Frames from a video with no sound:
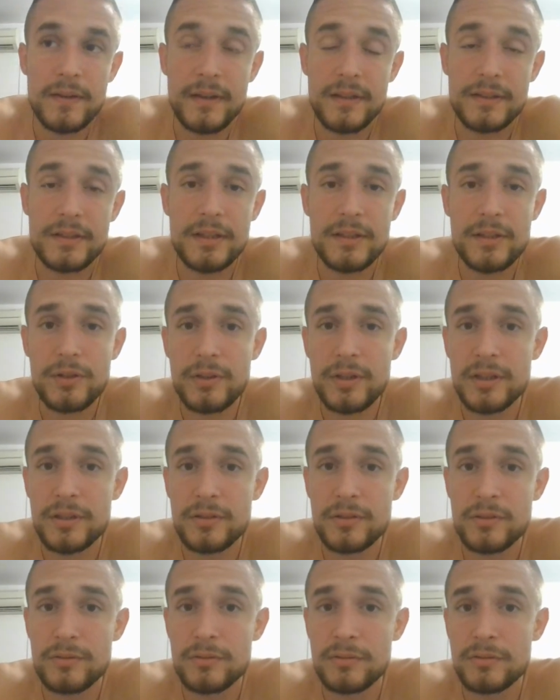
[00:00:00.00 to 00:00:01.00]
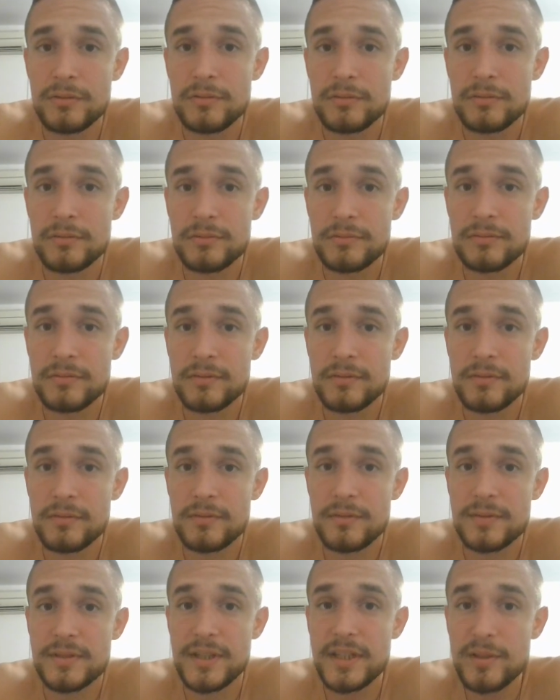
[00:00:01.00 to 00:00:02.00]
And then you can do
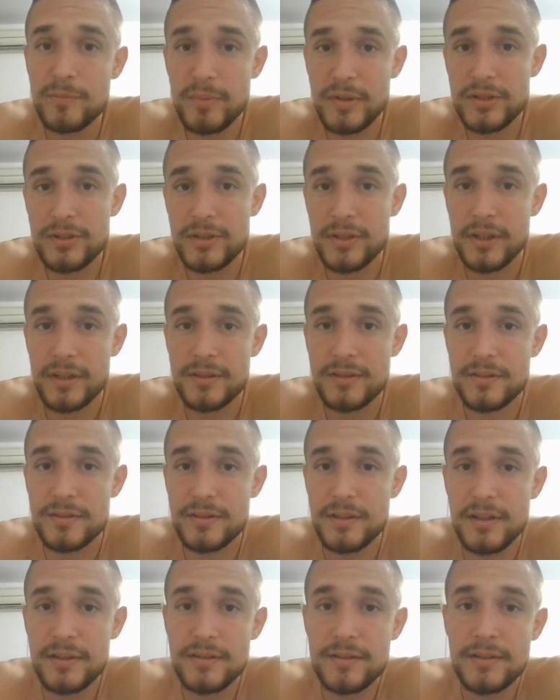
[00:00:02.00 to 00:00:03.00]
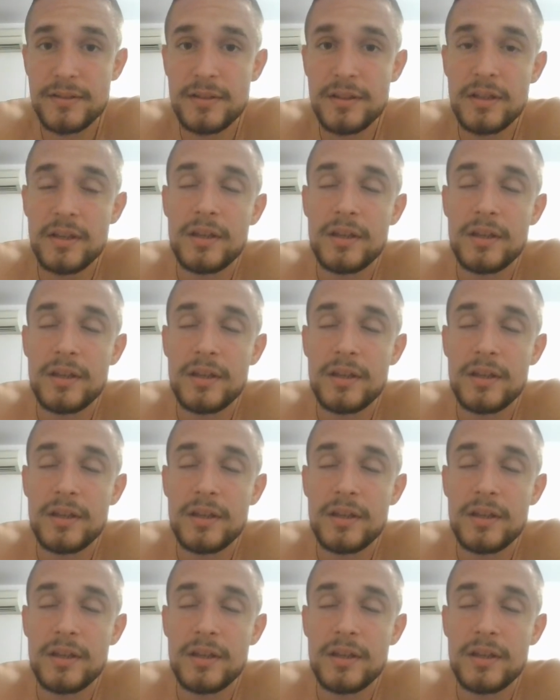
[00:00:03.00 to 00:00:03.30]
side pressure exercise